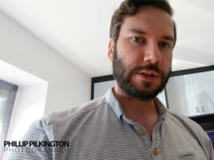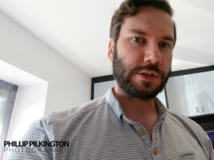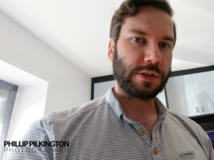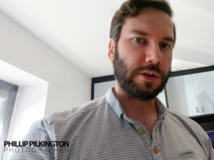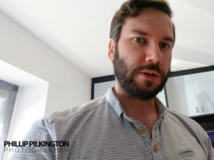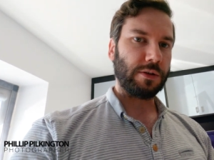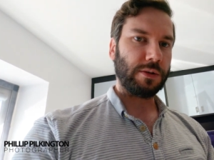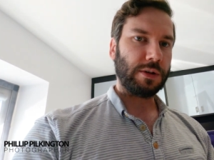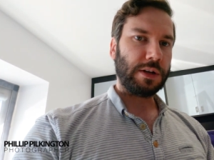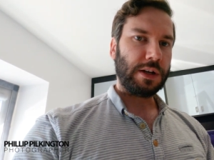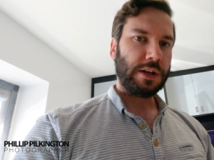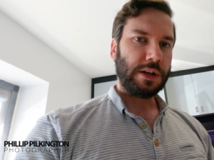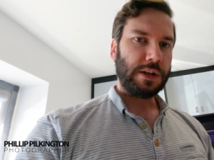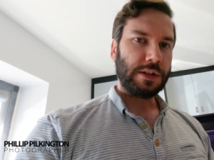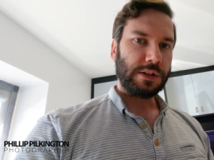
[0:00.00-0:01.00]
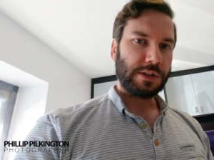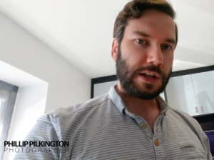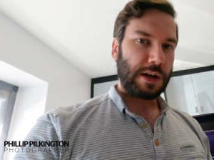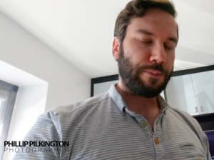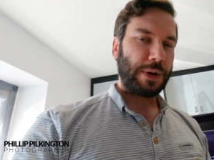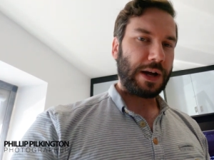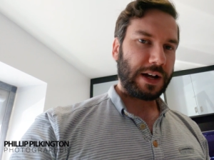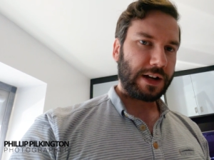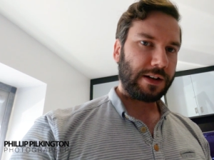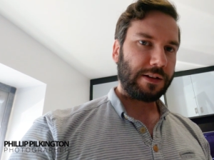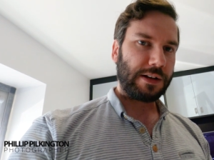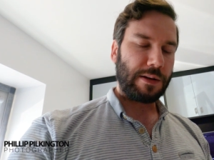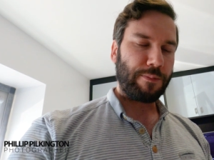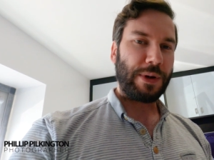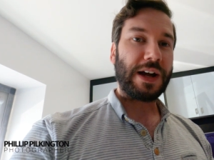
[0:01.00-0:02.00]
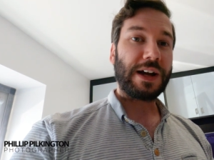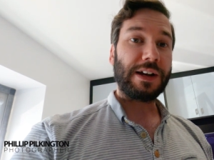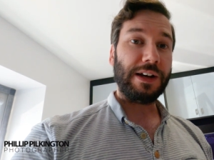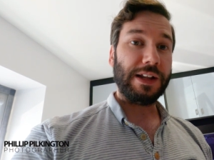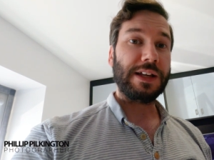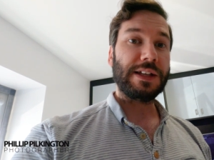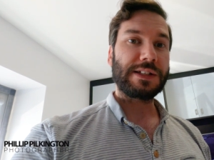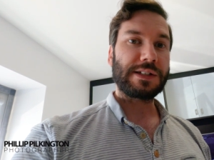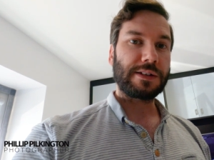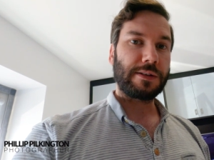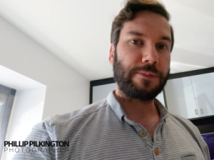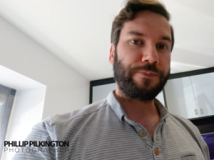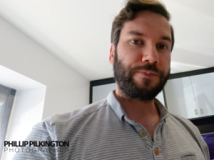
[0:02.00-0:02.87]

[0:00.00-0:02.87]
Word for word: So that back that backlit